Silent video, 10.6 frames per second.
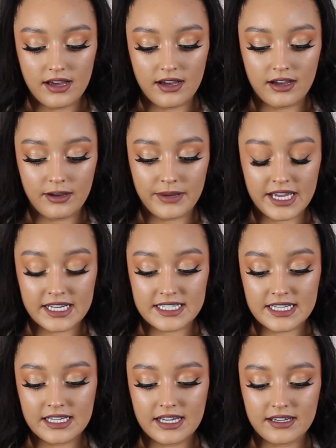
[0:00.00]
I
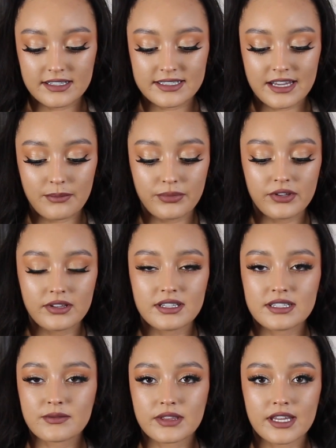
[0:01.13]
did get a sample of
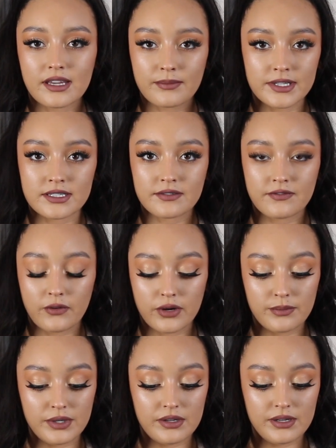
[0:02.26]
this with like my
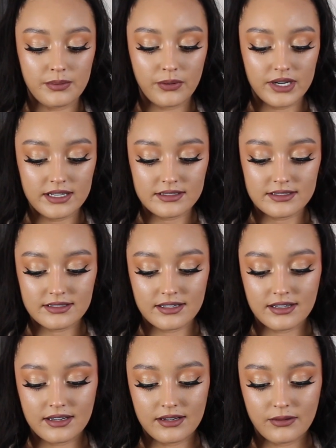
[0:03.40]
Sephora beauty points,
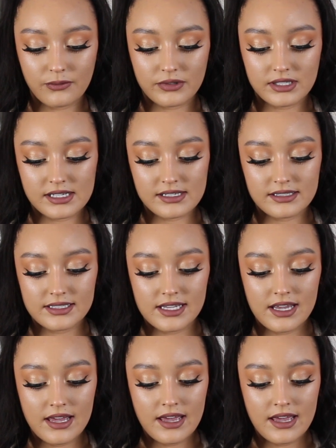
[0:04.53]
and it was